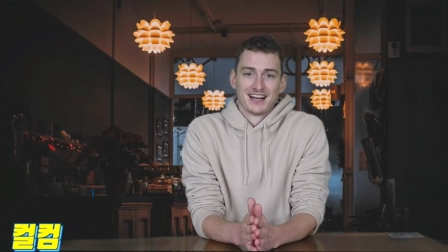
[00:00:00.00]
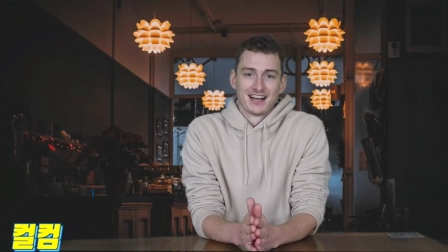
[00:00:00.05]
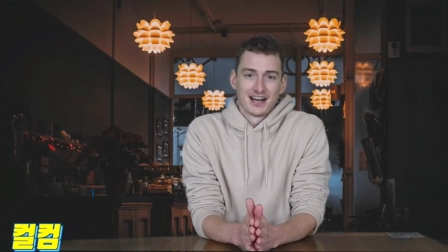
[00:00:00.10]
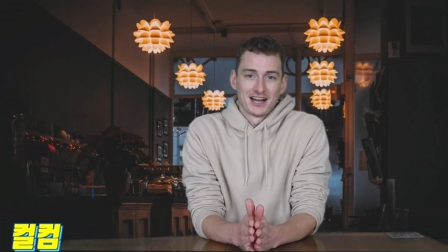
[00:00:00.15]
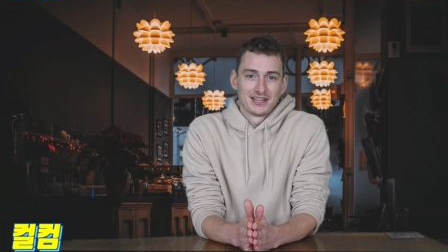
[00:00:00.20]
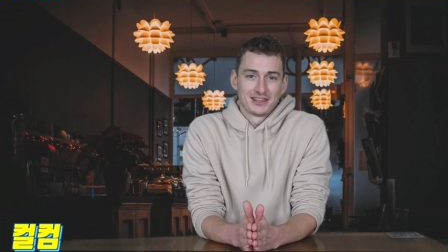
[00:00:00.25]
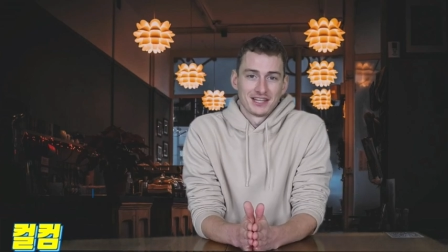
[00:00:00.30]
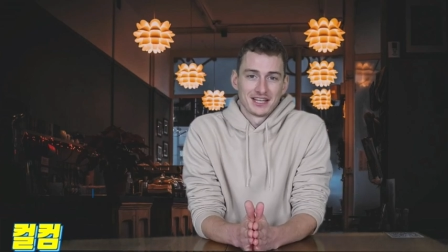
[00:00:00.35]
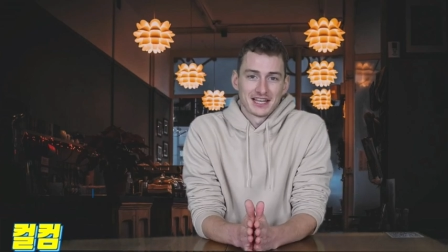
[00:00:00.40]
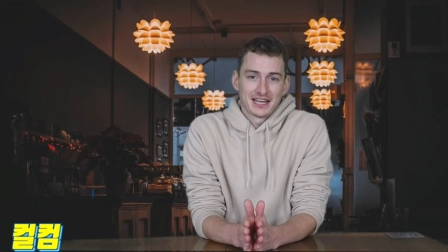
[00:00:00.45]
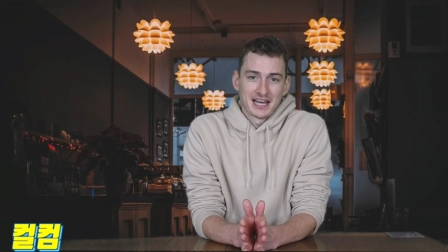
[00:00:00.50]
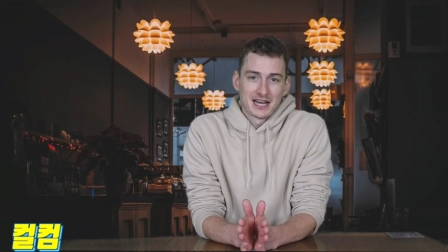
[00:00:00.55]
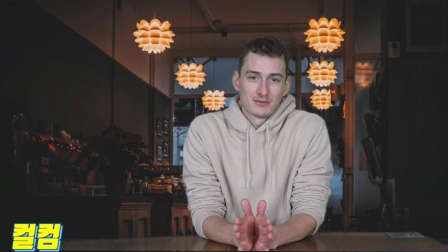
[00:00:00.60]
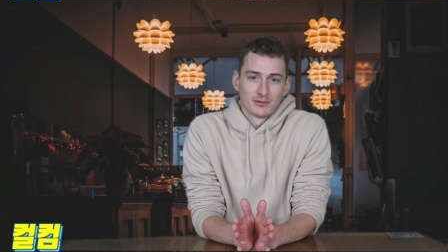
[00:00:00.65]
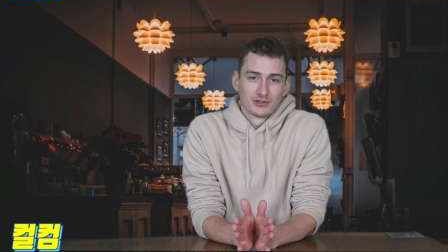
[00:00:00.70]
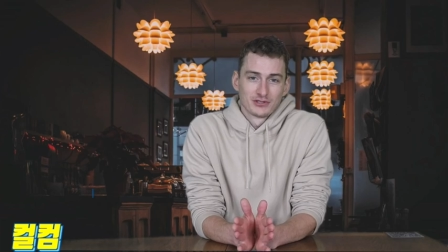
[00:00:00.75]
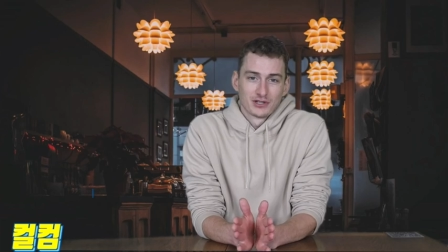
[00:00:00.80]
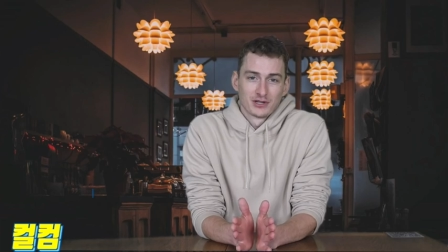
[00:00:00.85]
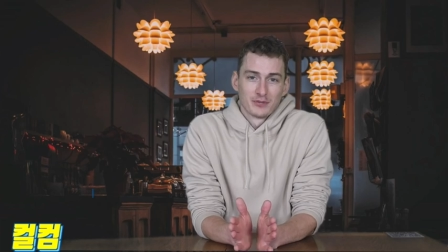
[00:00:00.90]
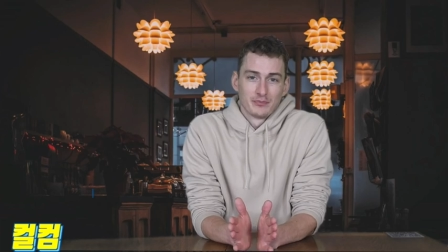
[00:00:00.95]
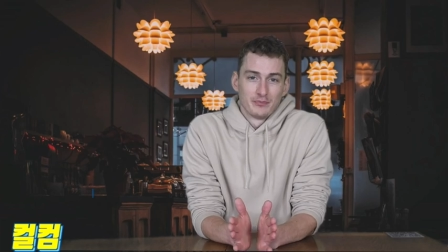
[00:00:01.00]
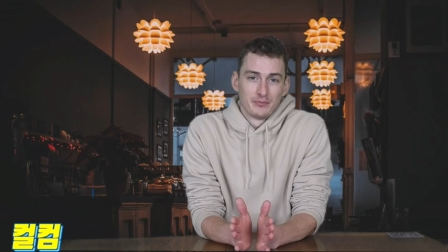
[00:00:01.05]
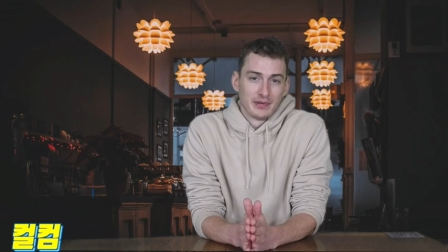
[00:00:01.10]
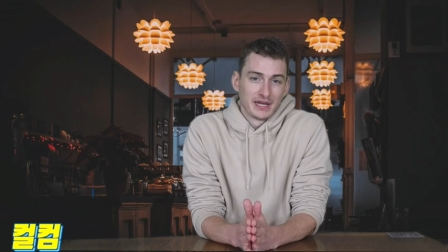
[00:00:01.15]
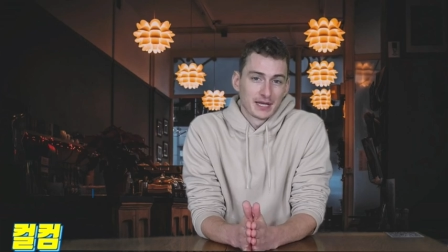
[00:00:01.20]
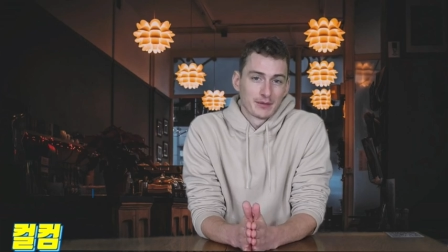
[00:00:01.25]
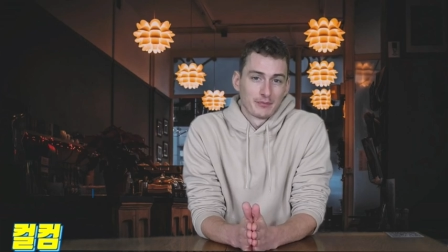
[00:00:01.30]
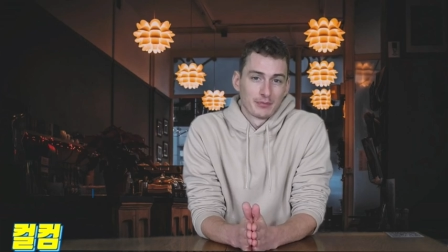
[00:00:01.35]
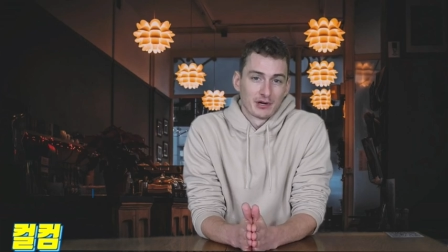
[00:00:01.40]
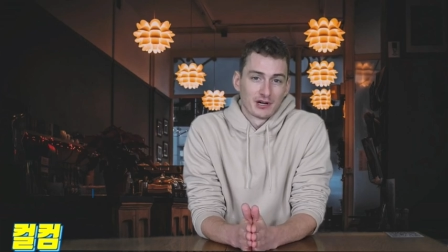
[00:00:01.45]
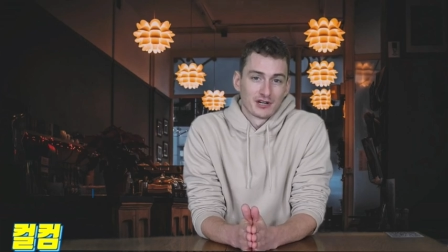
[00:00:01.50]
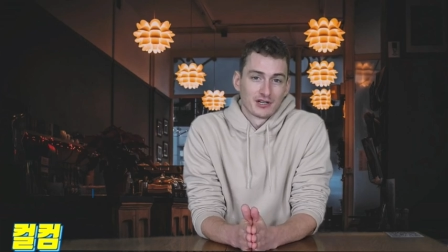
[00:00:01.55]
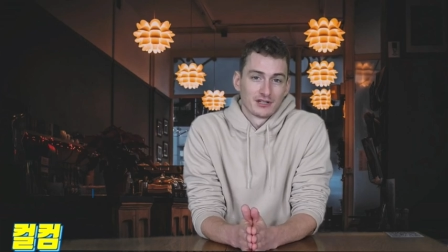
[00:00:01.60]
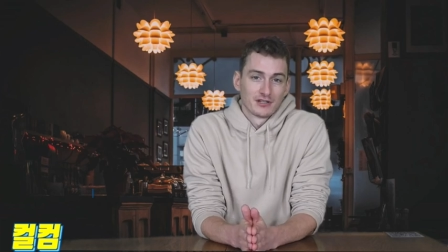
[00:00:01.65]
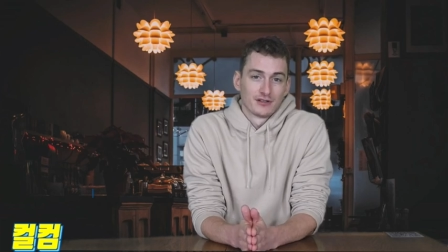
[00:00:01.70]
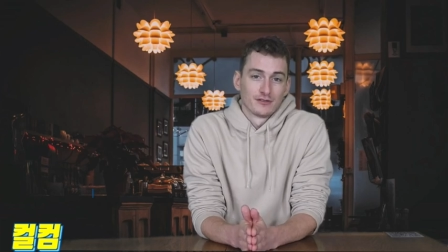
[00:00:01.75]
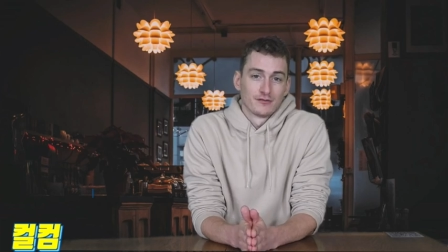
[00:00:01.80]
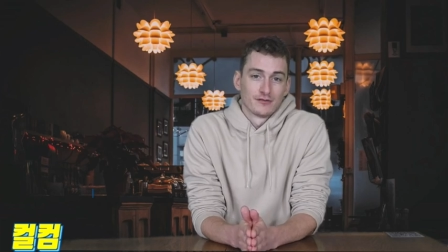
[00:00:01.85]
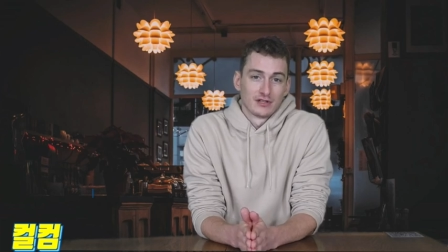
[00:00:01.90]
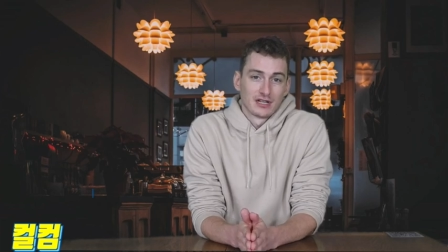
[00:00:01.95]
I think animals are a big
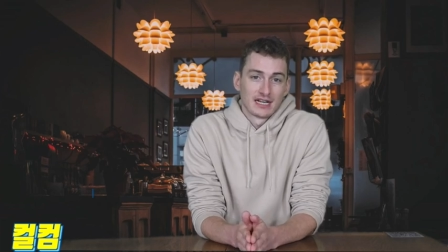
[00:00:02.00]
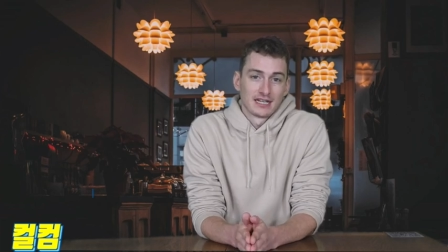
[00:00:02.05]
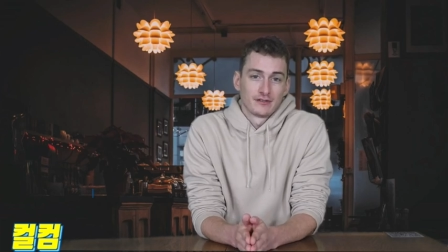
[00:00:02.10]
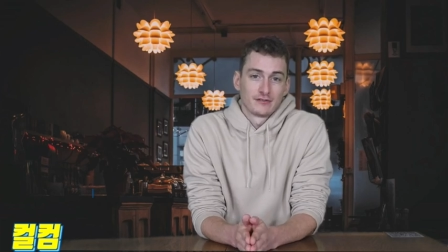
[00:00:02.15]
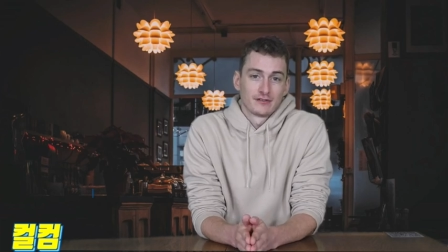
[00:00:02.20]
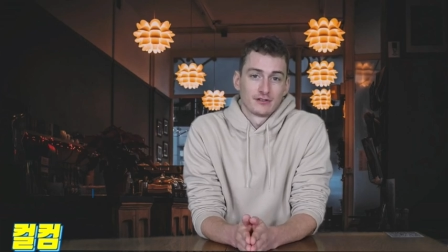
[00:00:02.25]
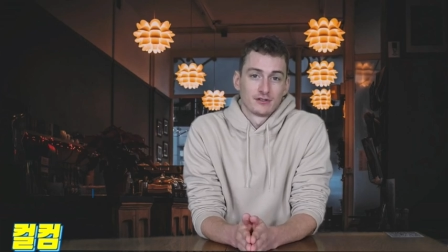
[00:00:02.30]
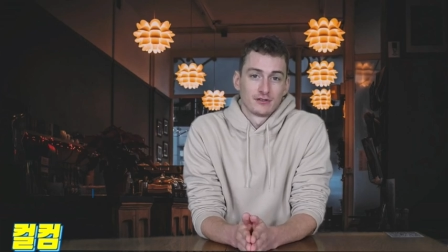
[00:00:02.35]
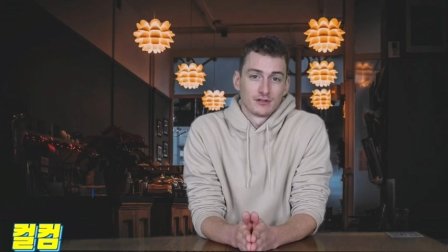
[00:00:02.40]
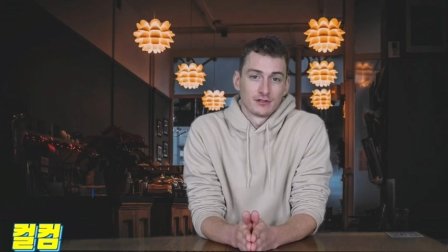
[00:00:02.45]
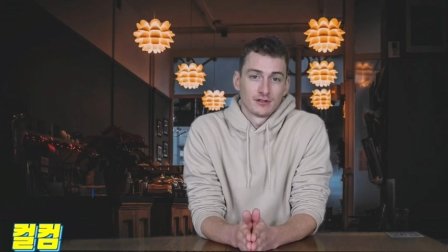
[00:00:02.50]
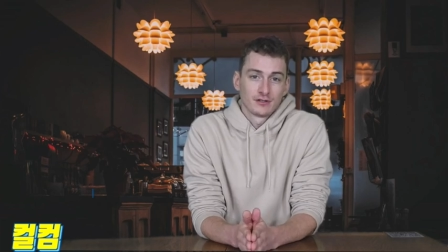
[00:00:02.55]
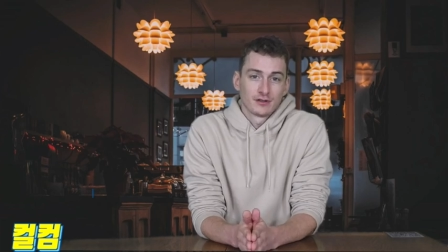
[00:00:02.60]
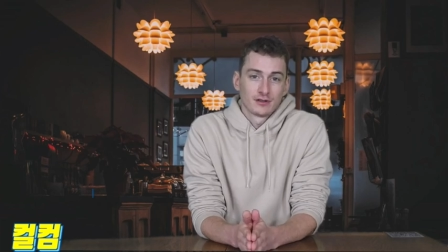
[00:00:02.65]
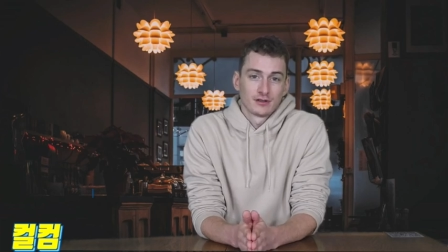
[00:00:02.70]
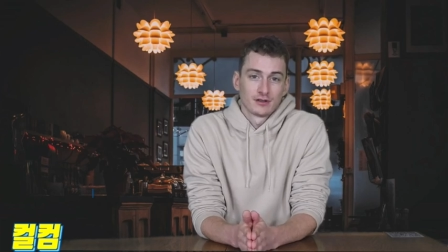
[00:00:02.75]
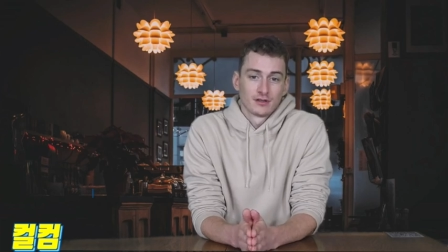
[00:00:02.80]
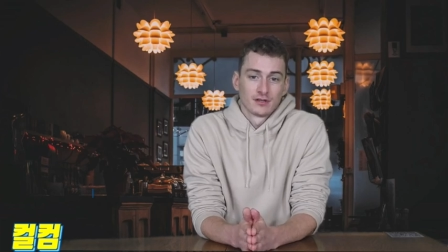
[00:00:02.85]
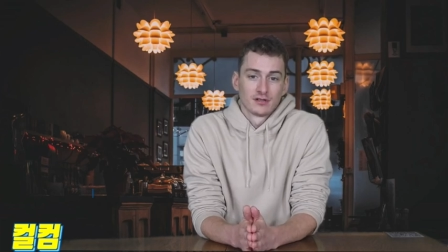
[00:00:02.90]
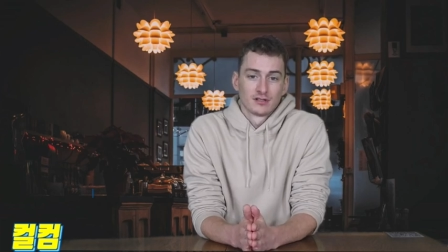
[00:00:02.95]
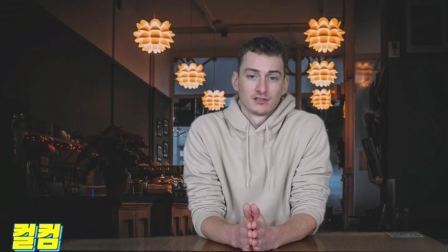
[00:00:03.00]
part of life on Earth,